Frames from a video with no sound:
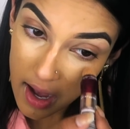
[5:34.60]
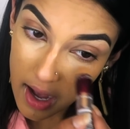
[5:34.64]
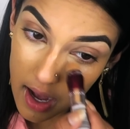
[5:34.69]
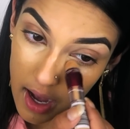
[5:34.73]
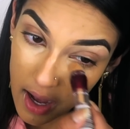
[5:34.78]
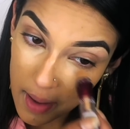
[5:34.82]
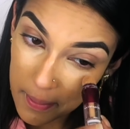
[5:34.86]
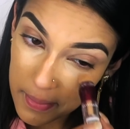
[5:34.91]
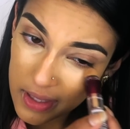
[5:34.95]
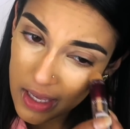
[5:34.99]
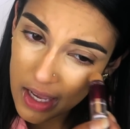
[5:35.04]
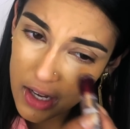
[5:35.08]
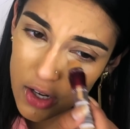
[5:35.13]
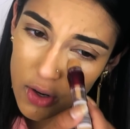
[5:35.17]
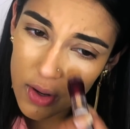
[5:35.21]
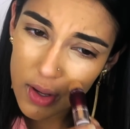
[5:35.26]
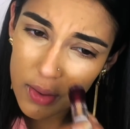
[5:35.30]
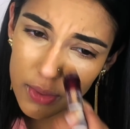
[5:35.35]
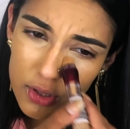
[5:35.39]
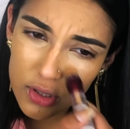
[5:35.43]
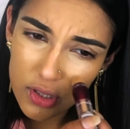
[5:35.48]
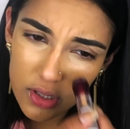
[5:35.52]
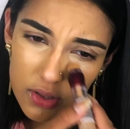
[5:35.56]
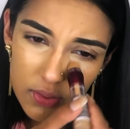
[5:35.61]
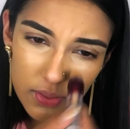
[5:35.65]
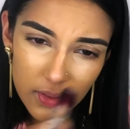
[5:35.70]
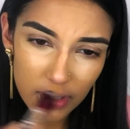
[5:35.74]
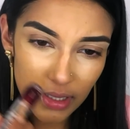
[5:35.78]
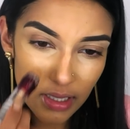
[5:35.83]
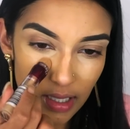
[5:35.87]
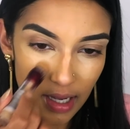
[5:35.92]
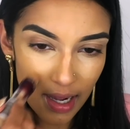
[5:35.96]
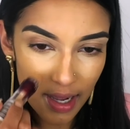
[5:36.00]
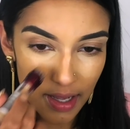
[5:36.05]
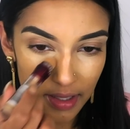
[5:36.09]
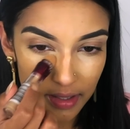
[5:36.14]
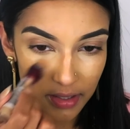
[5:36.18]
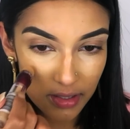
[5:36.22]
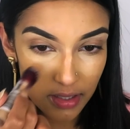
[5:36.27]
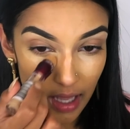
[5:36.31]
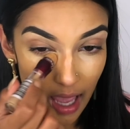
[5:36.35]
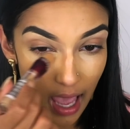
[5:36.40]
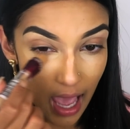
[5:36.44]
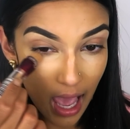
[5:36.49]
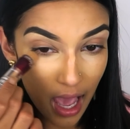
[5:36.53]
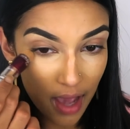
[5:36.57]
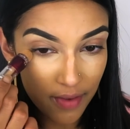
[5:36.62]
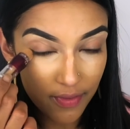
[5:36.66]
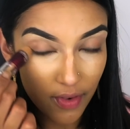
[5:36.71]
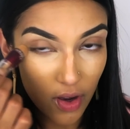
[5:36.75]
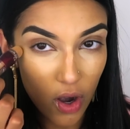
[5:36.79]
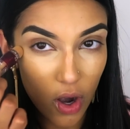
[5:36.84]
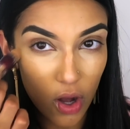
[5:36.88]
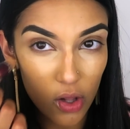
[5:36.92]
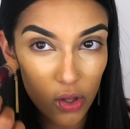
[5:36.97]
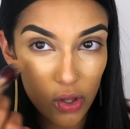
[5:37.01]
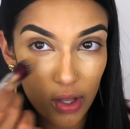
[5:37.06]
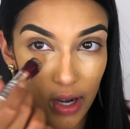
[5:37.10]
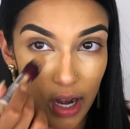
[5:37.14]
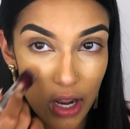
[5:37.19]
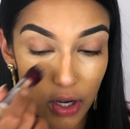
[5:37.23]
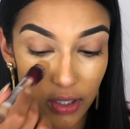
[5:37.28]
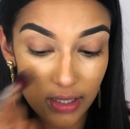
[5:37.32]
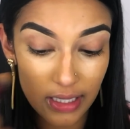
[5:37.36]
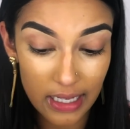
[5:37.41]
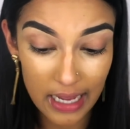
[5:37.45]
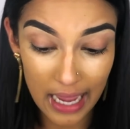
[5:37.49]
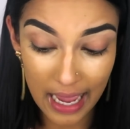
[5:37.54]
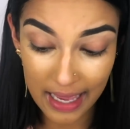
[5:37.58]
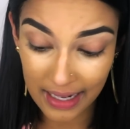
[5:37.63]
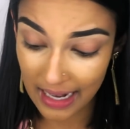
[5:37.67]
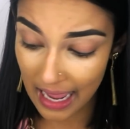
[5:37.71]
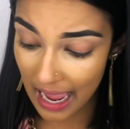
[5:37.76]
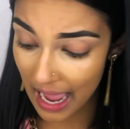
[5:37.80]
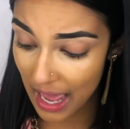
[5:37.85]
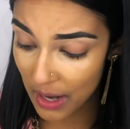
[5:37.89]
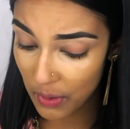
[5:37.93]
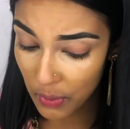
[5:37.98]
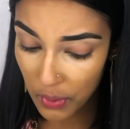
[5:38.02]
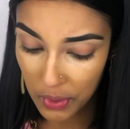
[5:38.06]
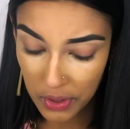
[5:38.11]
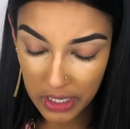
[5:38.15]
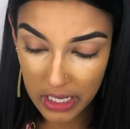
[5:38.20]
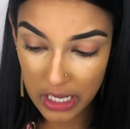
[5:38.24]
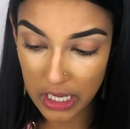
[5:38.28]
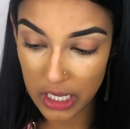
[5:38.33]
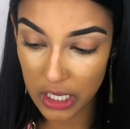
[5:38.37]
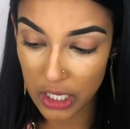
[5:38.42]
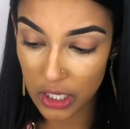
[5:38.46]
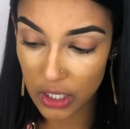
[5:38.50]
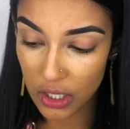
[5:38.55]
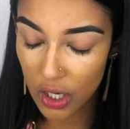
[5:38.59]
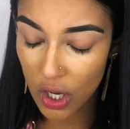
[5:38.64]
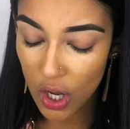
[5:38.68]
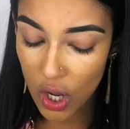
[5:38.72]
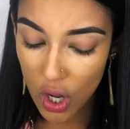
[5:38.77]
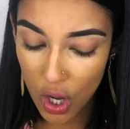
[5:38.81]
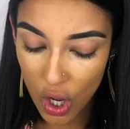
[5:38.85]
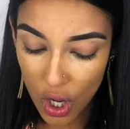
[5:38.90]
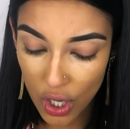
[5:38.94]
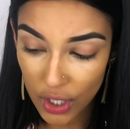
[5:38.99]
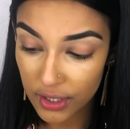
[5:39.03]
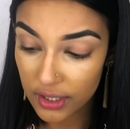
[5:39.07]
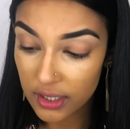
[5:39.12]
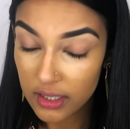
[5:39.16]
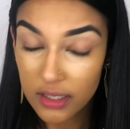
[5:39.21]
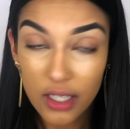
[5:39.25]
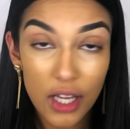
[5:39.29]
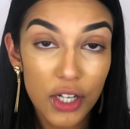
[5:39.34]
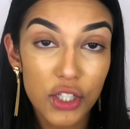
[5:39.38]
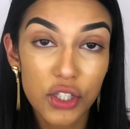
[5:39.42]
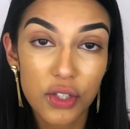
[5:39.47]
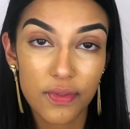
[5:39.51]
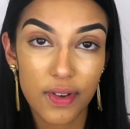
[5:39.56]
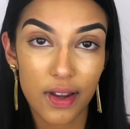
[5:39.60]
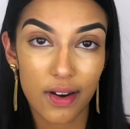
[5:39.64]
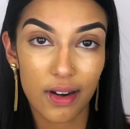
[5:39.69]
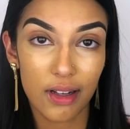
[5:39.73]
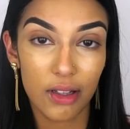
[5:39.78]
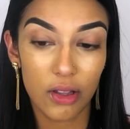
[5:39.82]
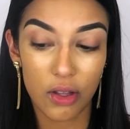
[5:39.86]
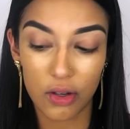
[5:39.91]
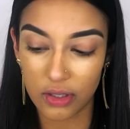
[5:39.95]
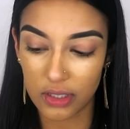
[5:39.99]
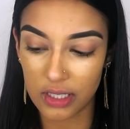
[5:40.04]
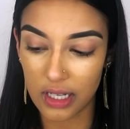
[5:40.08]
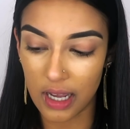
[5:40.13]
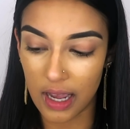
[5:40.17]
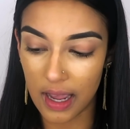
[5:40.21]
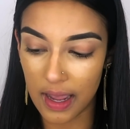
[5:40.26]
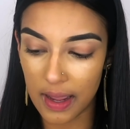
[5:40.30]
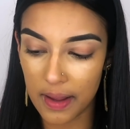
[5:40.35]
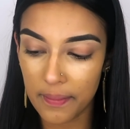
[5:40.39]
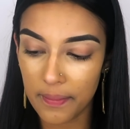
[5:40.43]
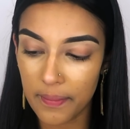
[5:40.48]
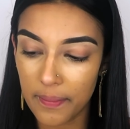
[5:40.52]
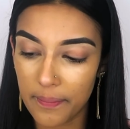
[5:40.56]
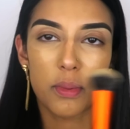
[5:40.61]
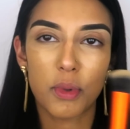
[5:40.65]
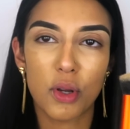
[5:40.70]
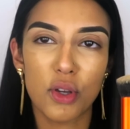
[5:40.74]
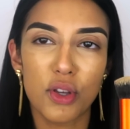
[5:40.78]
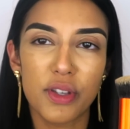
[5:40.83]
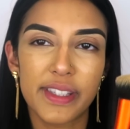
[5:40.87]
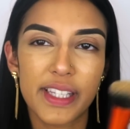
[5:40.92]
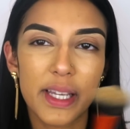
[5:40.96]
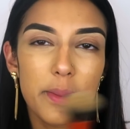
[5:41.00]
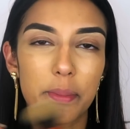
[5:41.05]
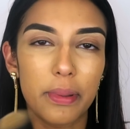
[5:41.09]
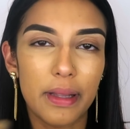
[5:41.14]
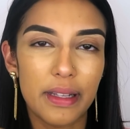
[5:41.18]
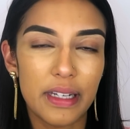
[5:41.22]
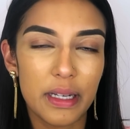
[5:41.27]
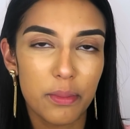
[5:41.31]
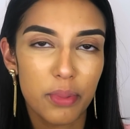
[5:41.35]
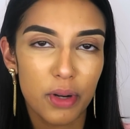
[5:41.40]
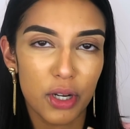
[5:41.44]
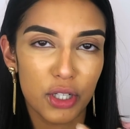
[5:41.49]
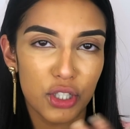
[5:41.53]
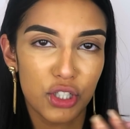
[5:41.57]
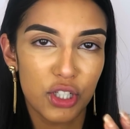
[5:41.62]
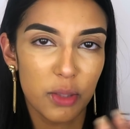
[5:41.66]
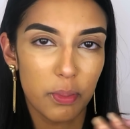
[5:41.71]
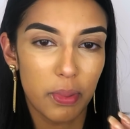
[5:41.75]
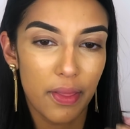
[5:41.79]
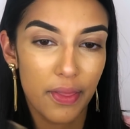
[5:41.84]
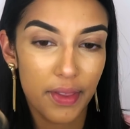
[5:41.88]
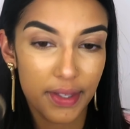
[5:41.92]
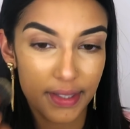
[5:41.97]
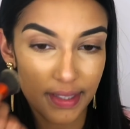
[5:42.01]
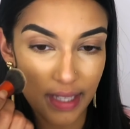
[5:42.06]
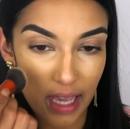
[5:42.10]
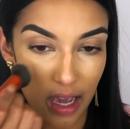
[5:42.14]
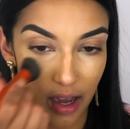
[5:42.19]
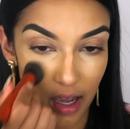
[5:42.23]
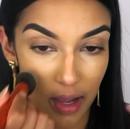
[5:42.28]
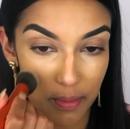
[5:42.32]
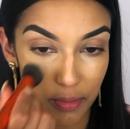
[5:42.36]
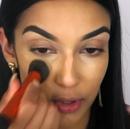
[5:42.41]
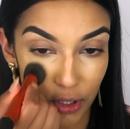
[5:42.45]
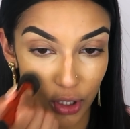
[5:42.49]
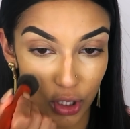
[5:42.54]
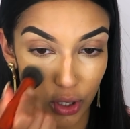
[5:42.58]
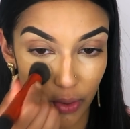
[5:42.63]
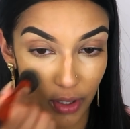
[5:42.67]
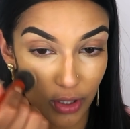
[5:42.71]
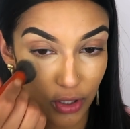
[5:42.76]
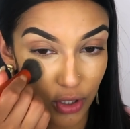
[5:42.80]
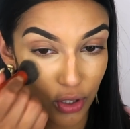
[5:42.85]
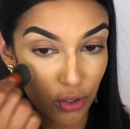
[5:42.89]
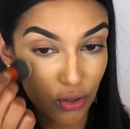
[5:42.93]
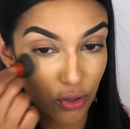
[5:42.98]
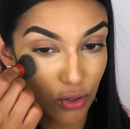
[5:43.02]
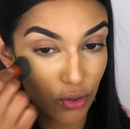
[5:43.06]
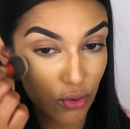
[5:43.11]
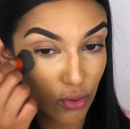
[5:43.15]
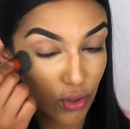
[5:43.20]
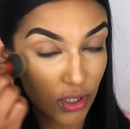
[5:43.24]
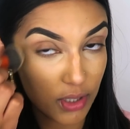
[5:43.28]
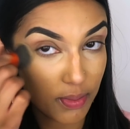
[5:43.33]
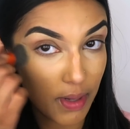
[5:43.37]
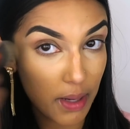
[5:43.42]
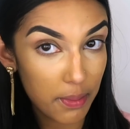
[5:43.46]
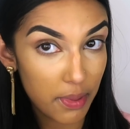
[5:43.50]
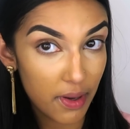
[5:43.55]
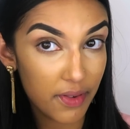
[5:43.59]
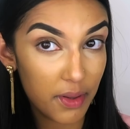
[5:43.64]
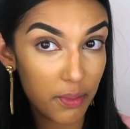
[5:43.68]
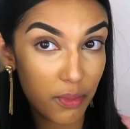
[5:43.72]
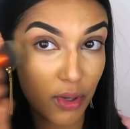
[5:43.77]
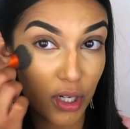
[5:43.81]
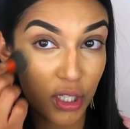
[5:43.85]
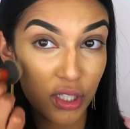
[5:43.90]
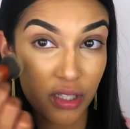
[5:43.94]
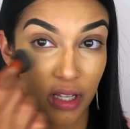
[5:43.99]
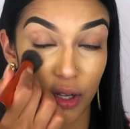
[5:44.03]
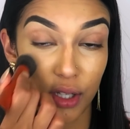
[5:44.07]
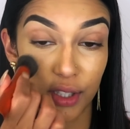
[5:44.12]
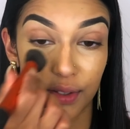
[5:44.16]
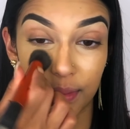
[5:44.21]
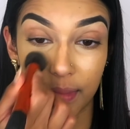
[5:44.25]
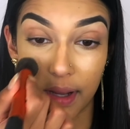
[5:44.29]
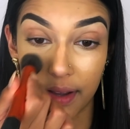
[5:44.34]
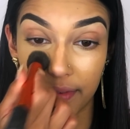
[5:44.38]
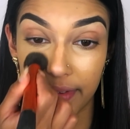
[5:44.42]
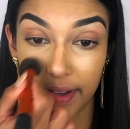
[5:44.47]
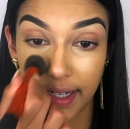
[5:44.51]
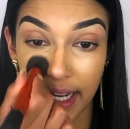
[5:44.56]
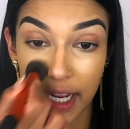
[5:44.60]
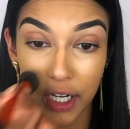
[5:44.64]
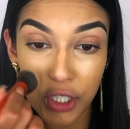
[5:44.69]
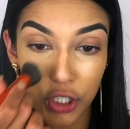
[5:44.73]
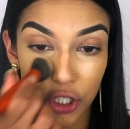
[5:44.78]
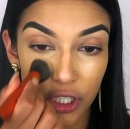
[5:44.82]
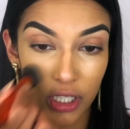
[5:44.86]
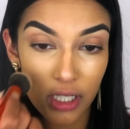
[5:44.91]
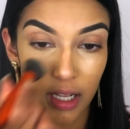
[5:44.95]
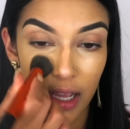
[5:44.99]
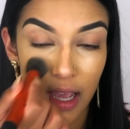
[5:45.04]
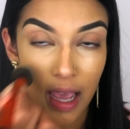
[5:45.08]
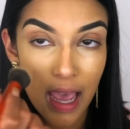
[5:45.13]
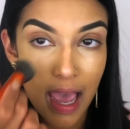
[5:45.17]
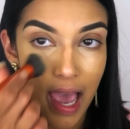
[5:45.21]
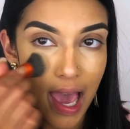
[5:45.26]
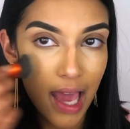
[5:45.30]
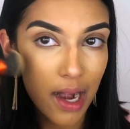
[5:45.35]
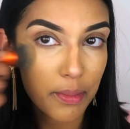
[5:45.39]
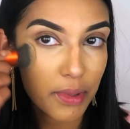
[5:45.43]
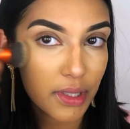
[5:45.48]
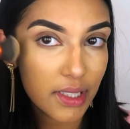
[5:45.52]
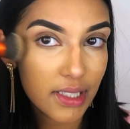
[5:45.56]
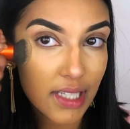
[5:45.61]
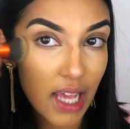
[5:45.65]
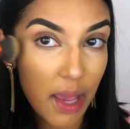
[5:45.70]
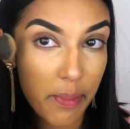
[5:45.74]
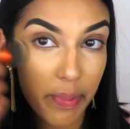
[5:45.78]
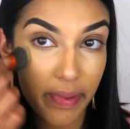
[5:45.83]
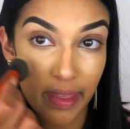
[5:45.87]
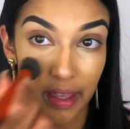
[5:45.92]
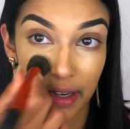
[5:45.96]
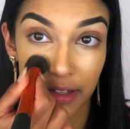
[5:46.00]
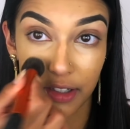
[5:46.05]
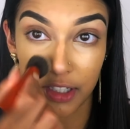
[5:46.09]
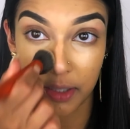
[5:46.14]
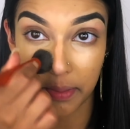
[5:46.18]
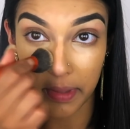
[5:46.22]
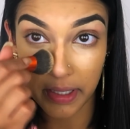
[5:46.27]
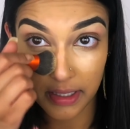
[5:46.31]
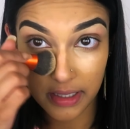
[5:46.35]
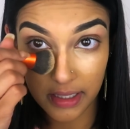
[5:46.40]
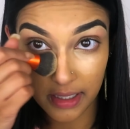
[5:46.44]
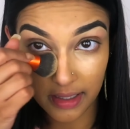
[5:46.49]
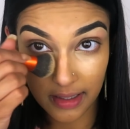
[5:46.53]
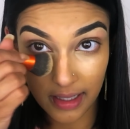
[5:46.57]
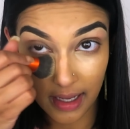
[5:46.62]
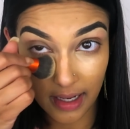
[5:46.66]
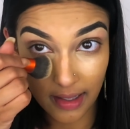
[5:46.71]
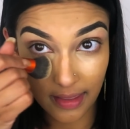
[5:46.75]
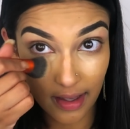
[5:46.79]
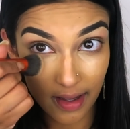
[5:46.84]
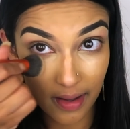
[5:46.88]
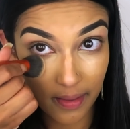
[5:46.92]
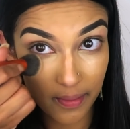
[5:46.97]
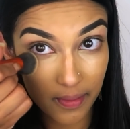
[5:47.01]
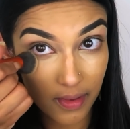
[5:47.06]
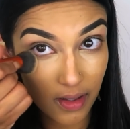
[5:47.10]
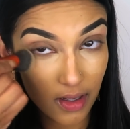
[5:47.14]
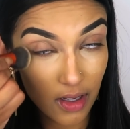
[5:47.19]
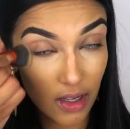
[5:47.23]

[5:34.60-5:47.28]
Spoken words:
Yeah, no, it was just really nice to have a holiday because I hadn't had one in such a very long time. I'm not using a blending brush to blend this out. I'm just going to use my buffing brush that I use for my foundation, and I'm just tapping that into my skin like that.